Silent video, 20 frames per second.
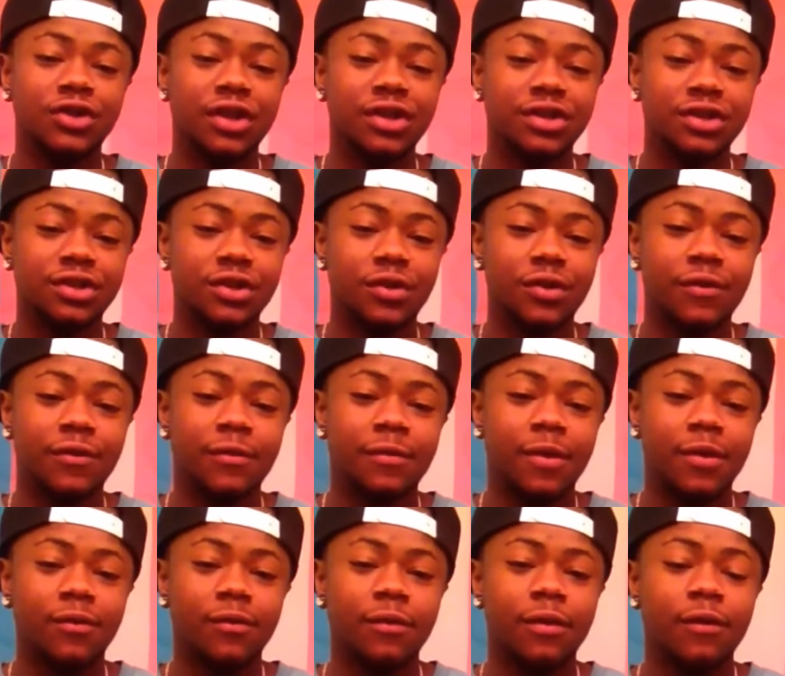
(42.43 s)
necessary for
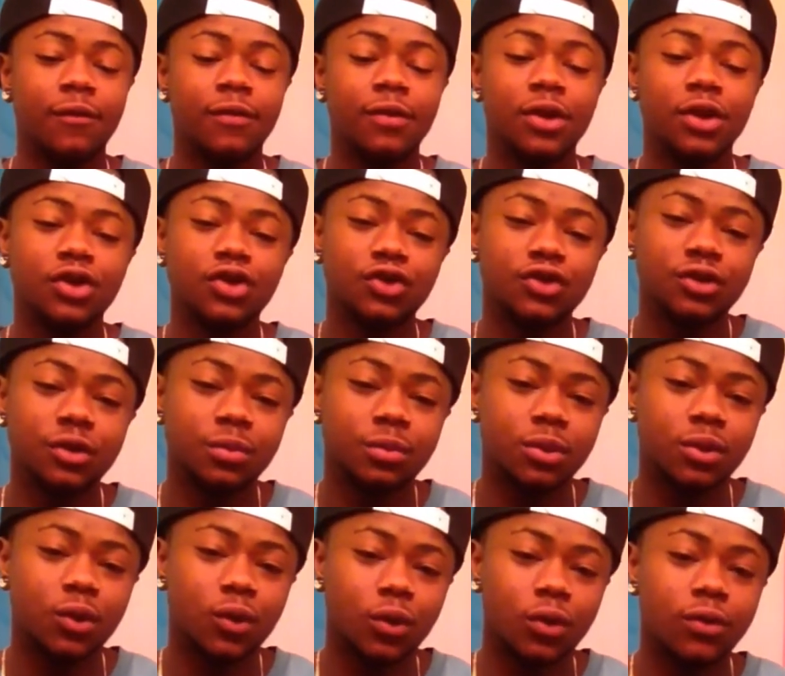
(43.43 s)
my relationship
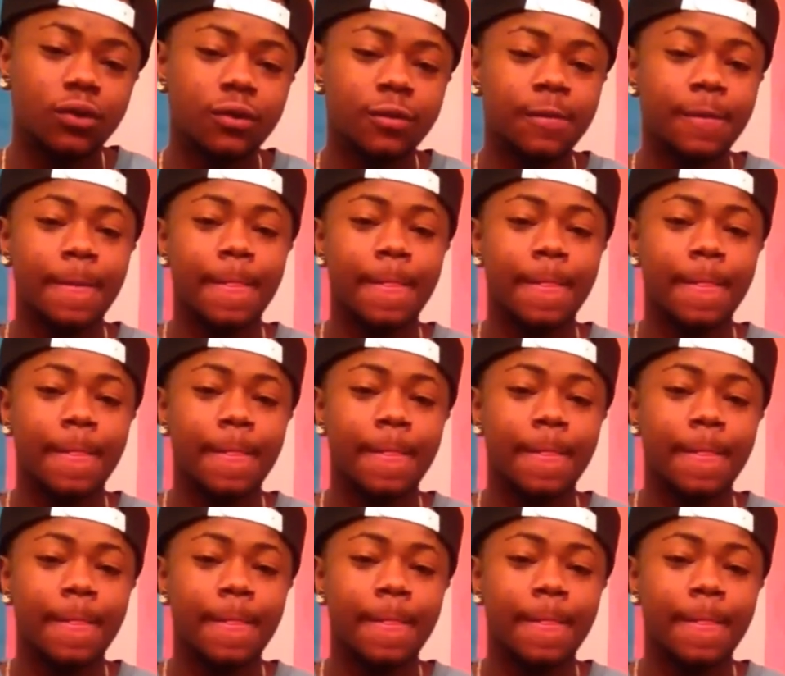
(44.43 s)
with God.